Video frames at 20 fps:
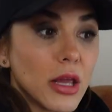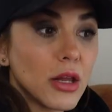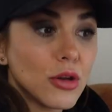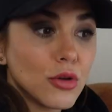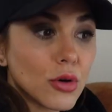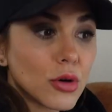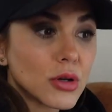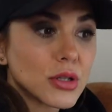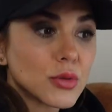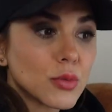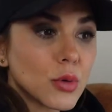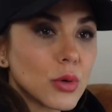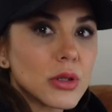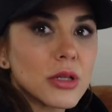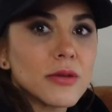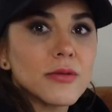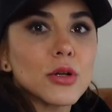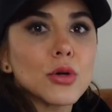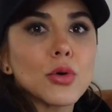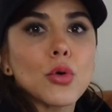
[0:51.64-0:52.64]
in your small
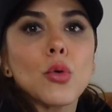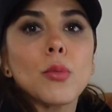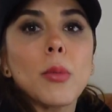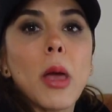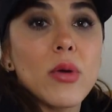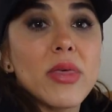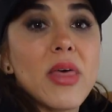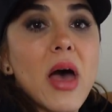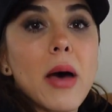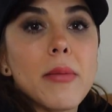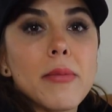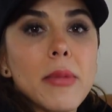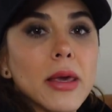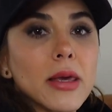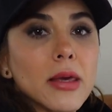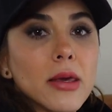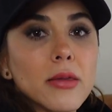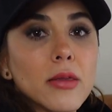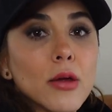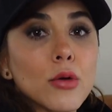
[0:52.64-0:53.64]
living room without
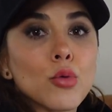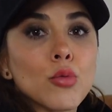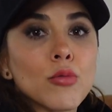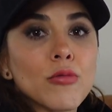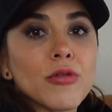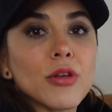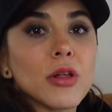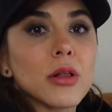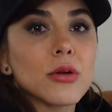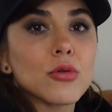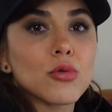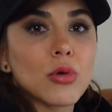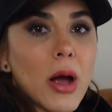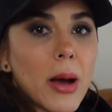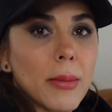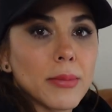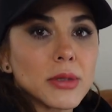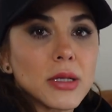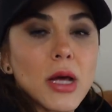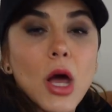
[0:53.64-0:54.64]
making the room feel
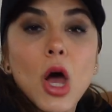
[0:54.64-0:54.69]
cramped.